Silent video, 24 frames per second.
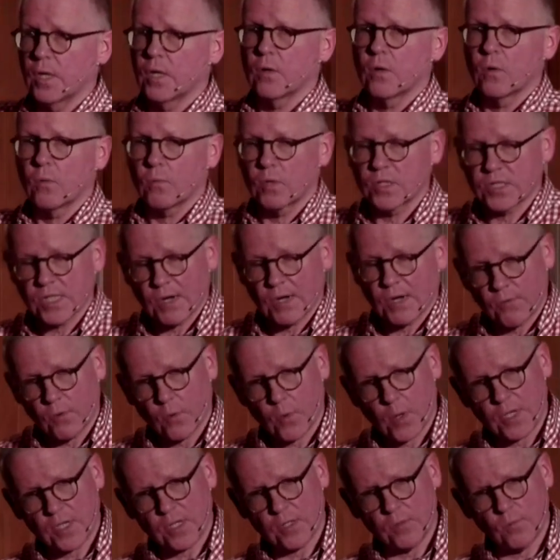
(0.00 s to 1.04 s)
which
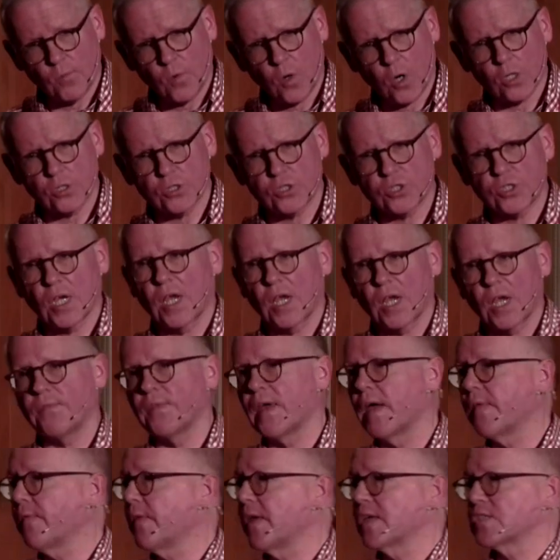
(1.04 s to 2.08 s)
everyone can watch. And
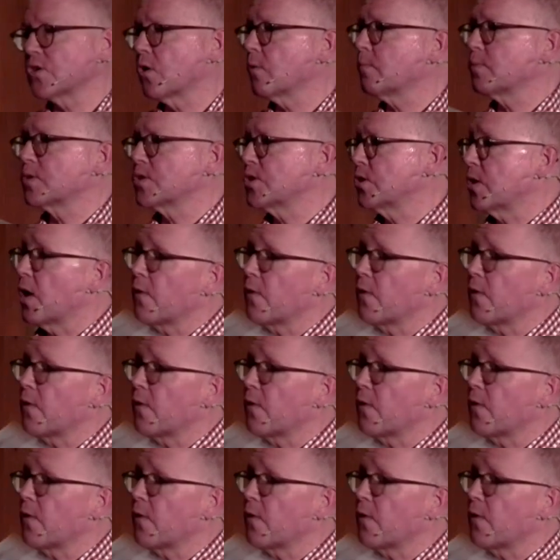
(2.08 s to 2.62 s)
then there's opportunity. Oh,